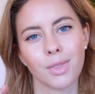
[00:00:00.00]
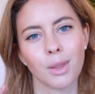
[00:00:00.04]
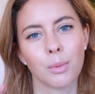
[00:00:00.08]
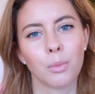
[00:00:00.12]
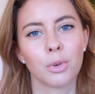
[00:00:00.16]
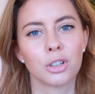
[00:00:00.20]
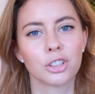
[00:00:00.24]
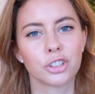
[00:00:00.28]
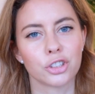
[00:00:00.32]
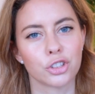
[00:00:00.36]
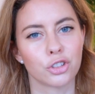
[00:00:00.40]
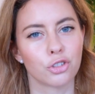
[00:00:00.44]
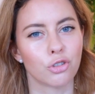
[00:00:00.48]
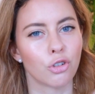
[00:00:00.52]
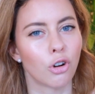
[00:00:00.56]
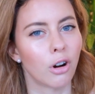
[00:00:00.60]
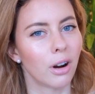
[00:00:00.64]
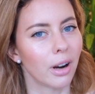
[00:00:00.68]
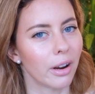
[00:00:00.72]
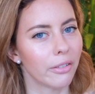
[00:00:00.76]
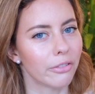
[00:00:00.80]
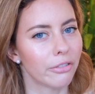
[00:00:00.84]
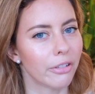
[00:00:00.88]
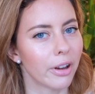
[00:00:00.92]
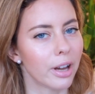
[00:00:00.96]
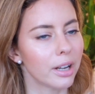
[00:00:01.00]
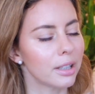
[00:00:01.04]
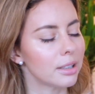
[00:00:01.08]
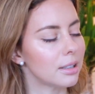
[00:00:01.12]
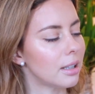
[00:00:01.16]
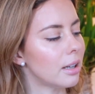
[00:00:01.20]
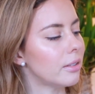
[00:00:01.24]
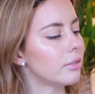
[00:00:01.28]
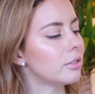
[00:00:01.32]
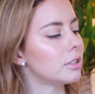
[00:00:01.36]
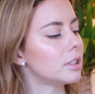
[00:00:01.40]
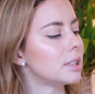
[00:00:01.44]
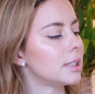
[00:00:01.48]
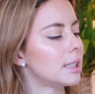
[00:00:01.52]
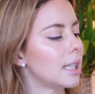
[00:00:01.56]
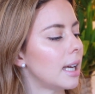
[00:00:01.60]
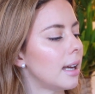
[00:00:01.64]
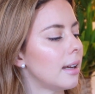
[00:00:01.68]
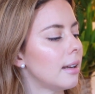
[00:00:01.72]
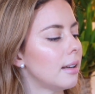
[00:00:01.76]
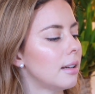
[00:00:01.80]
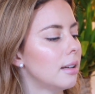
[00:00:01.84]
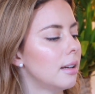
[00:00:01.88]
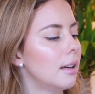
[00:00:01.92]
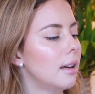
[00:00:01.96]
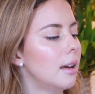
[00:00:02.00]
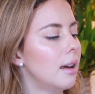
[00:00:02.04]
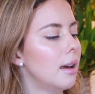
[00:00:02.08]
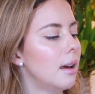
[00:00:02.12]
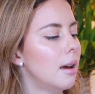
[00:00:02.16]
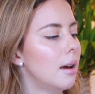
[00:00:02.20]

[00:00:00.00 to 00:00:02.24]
the most strong effect, I would say.